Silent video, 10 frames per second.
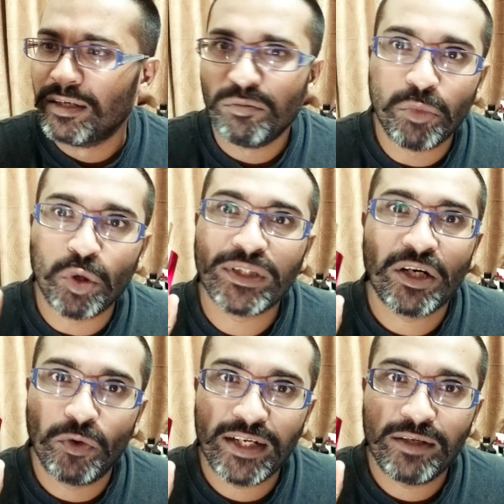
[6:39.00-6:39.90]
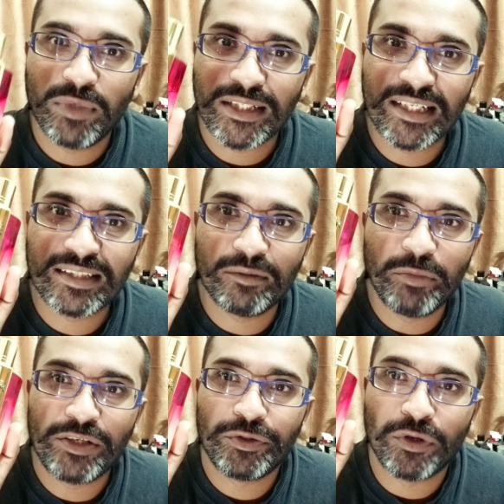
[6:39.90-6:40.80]
both are great but this is a
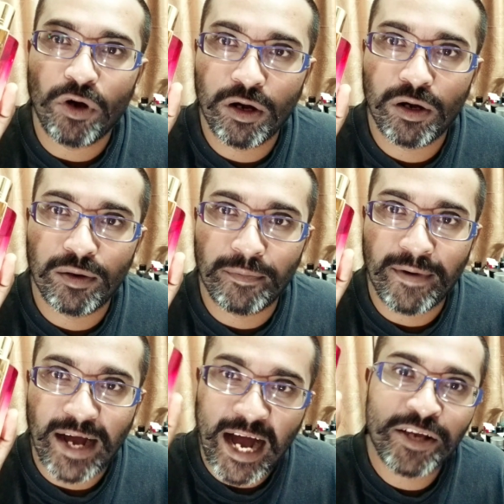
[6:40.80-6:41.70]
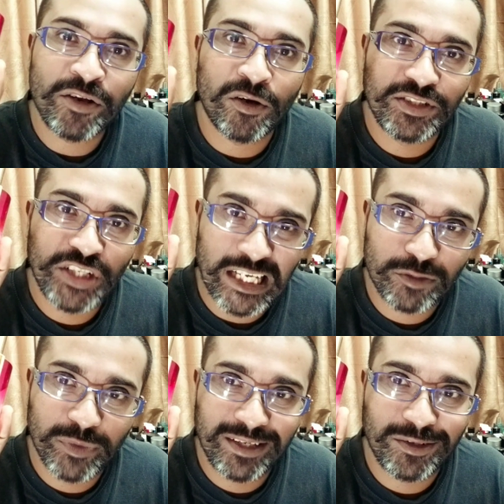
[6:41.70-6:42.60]
bit uh, high on
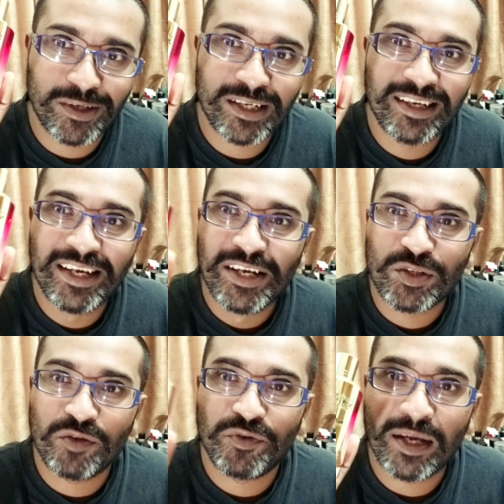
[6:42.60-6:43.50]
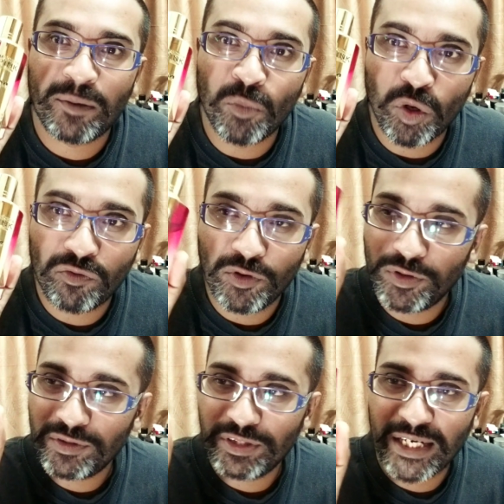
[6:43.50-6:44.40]
jasmine okay so if you like more
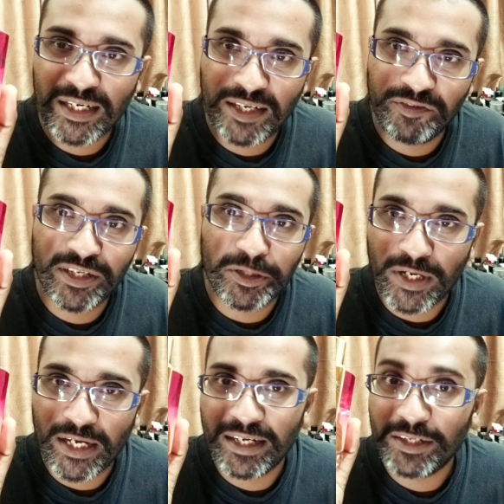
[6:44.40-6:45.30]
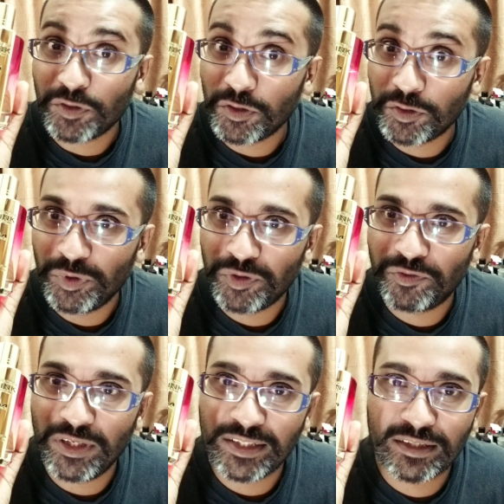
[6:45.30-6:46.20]
florals you can give it a try it's also
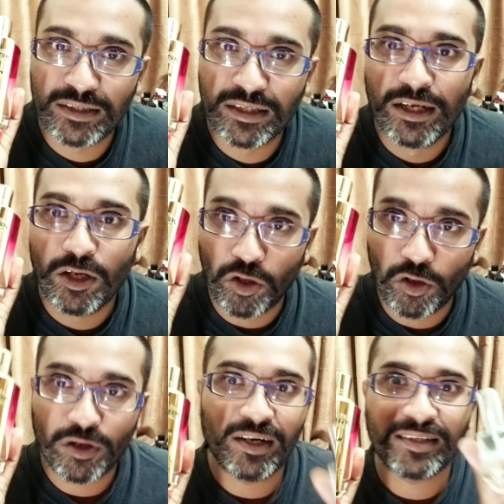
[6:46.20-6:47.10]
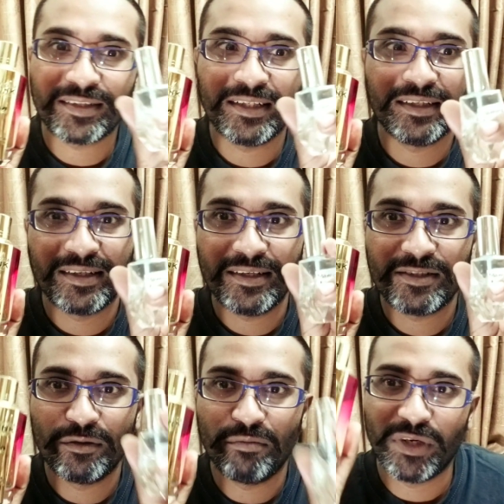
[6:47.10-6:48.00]
beautiful it's longer lasting than
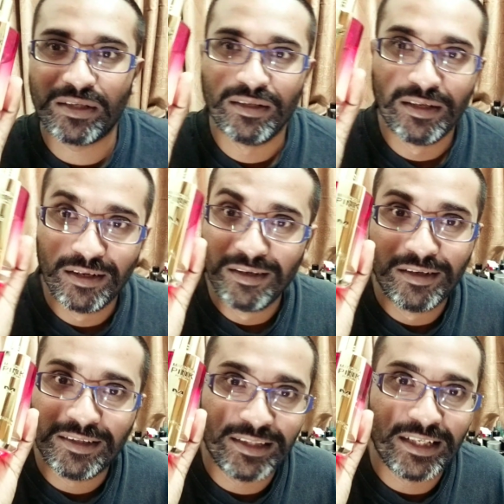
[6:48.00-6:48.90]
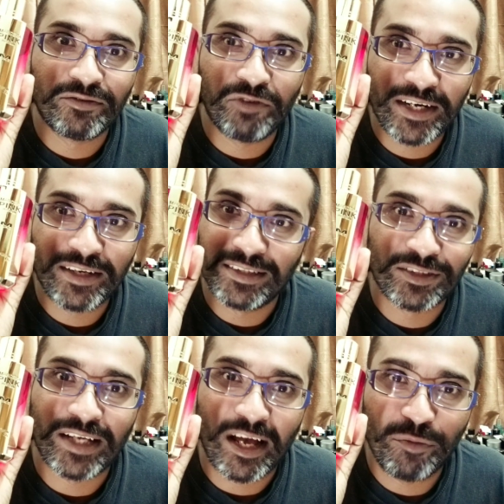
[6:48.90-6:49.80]
this but this fragrance
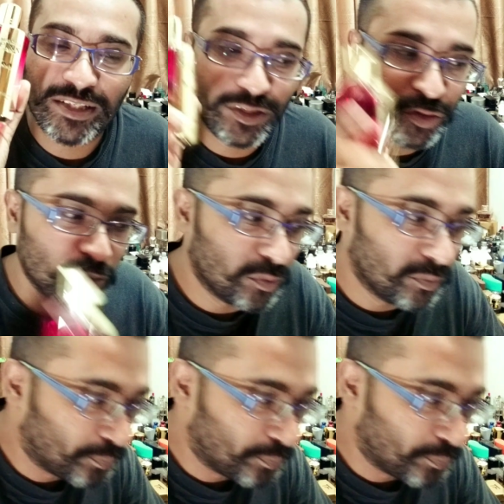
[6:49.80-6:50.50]
is amazing too